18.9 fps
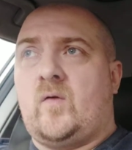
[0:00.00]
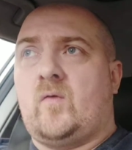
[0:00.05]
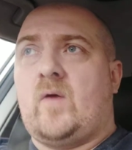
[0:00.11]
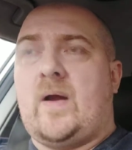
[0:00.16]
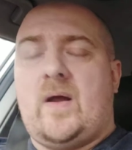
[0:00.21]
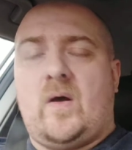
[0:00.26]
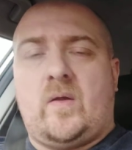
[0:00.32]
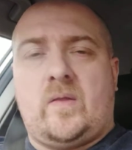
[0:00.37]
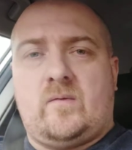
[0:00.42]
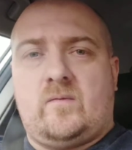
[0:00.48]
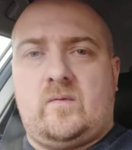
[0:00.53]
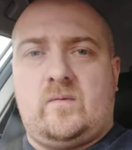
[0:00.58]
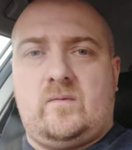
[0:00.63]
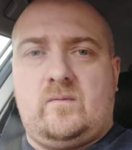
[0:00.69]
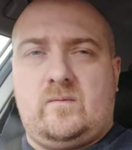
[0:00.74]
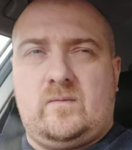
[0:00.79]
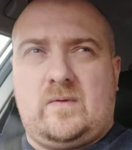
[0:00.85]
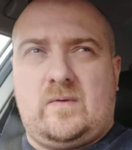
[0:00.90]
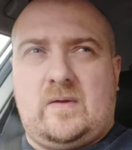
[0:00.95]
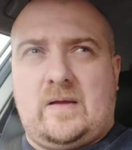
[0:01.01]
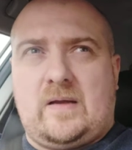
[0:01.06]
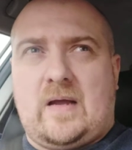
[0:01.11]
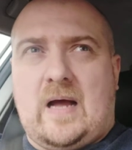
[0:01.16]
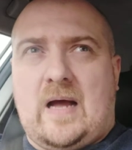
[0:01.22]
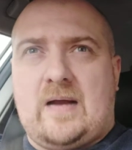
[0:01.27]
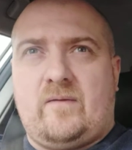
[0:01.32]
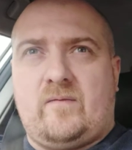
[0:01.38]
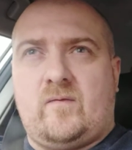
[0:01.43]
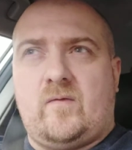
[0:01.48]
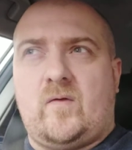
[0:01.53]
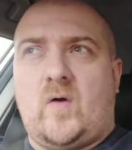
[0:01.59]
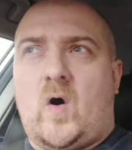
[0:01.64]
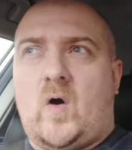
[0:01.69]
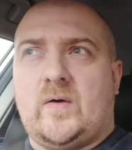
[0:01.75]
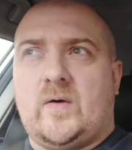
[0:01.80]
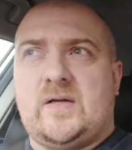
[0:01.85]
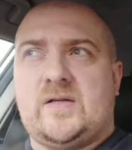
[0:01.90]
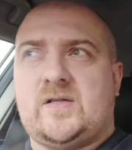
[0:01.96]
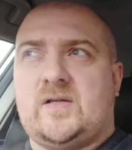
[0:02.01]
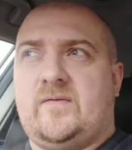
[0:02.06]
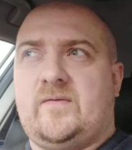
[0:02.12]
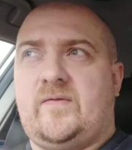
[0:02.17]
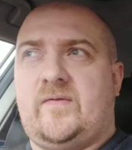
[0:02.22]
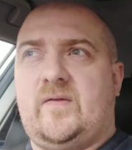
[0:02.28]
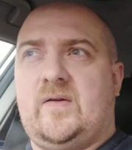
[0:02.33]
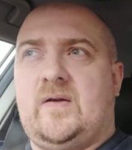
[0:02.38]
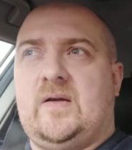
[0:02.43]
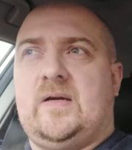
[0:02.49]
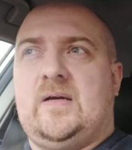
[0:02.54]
grit or the kind of rawness of